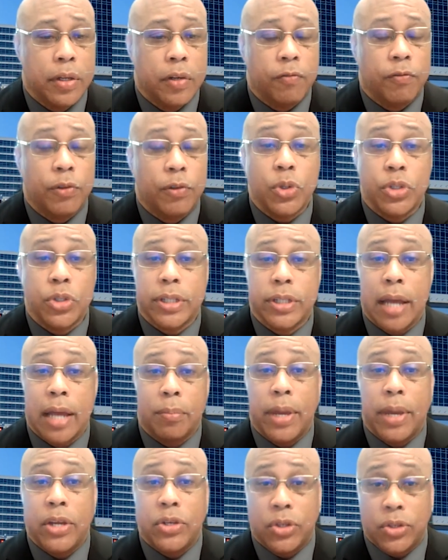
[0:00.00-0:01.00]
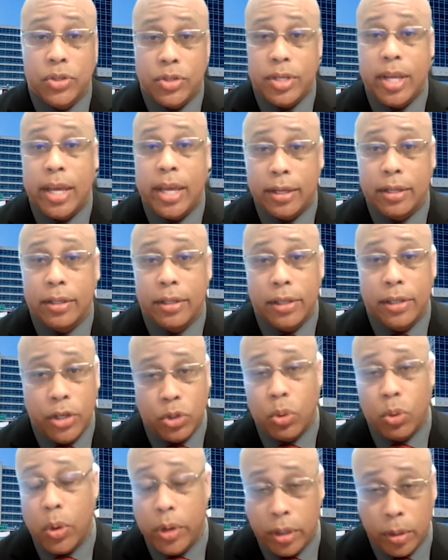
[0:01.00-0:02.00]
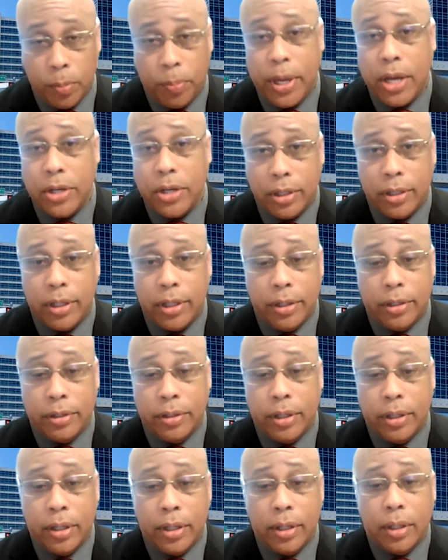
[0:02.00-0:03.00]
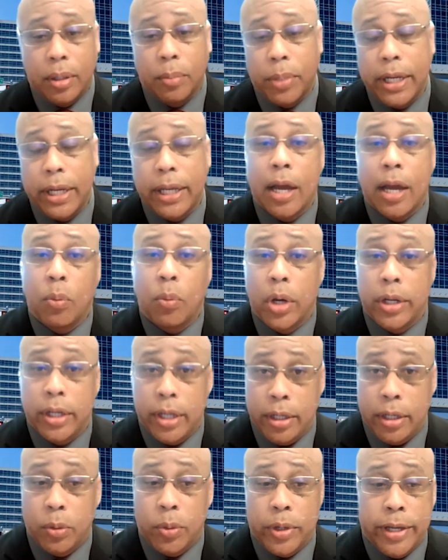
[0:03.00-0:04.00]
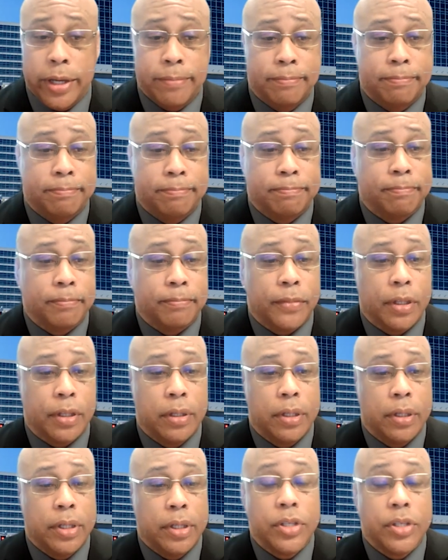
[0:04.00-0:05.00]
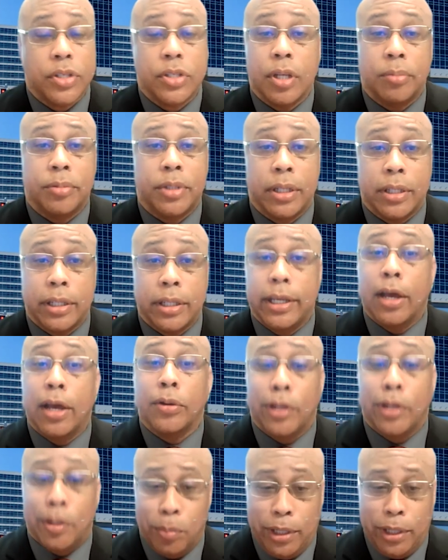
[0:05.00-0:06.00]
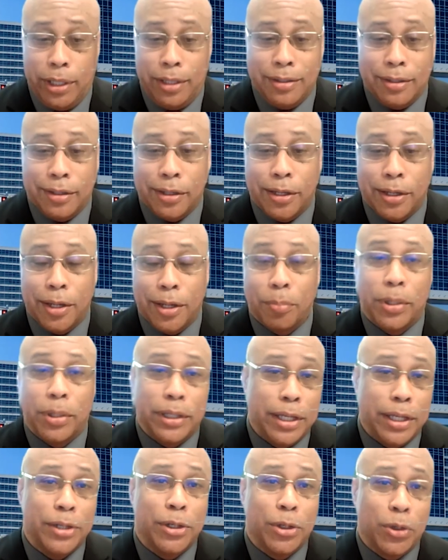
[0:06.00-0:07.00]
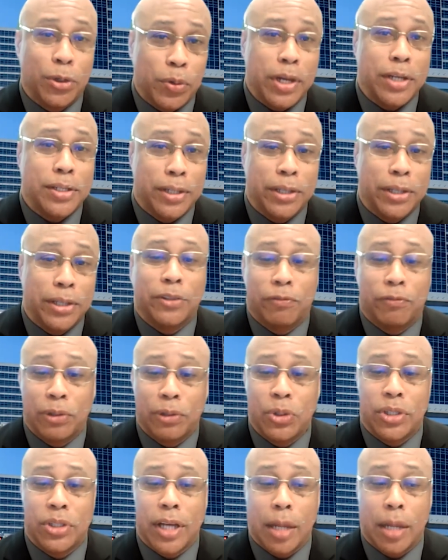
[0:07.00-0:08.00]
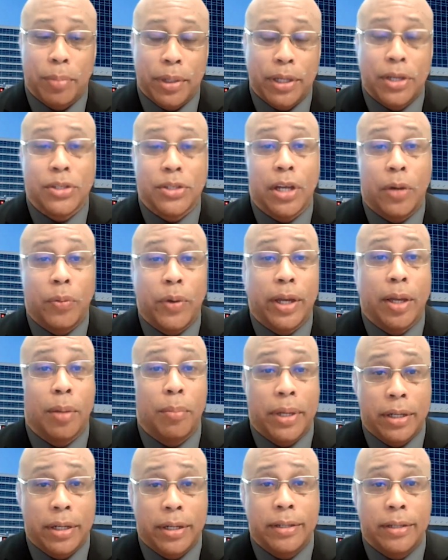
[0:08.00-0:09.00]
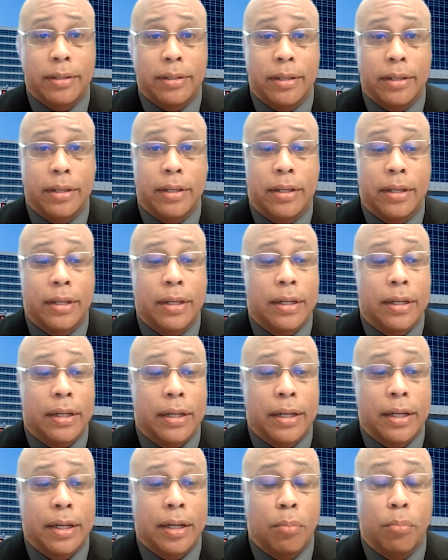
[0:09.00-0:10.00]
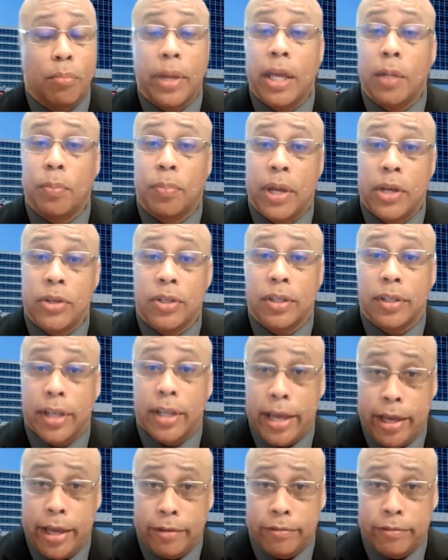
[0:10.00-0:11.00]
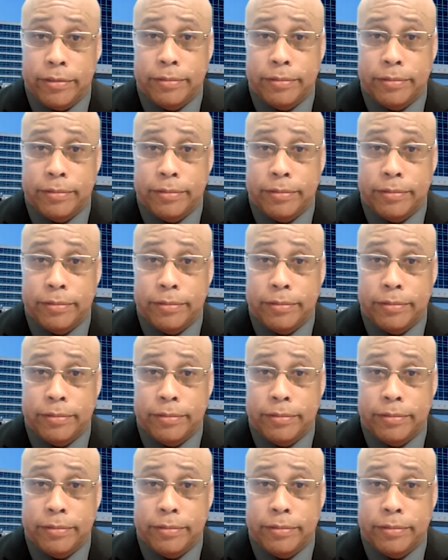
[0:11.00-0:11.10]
Flu shot makes you sick. He's quoting the patient here, but he got one anyway. Subject yelled at me, but then agreed to get the flu shot because I recommended it. Made patient laugh.